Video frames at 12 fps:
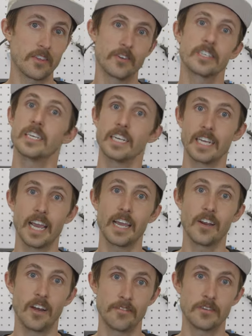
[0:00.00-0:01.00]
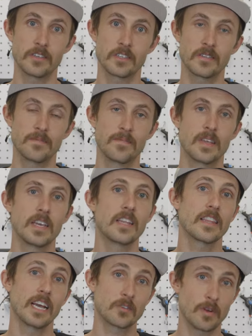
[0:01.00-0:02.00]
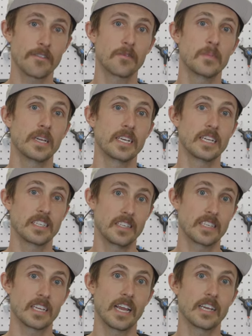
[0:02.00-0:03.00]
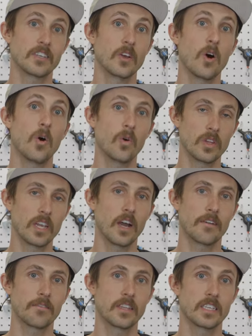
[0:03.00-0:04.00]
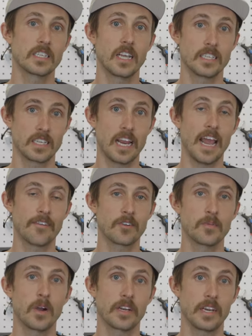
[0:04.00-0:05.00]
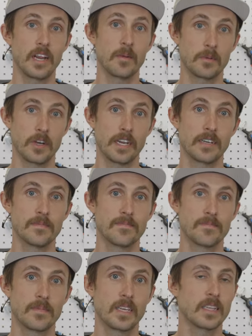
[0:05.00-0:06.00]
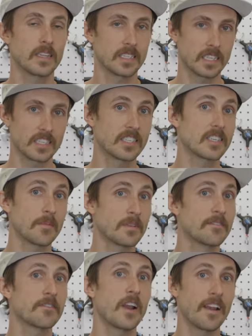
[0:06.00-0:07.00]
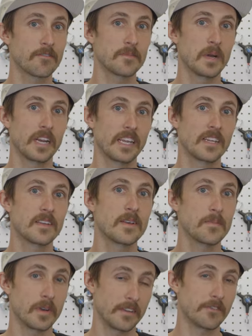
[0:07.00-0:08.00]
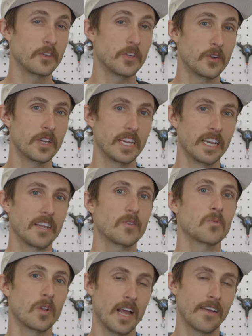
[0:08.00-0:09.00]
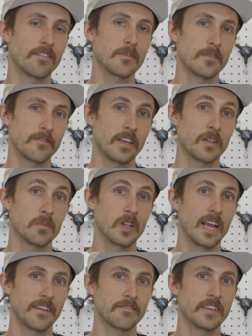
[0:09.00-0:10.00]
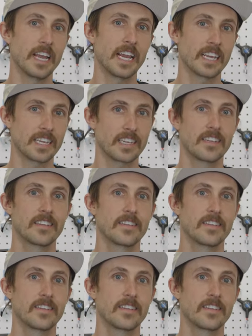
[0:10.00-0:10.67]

E13 guide offers. That's why Forbidden has decided to only offer this as an aftermarket upgrade. This isn't something for everybody, but if you do need it, we'll have them available at Fanatik.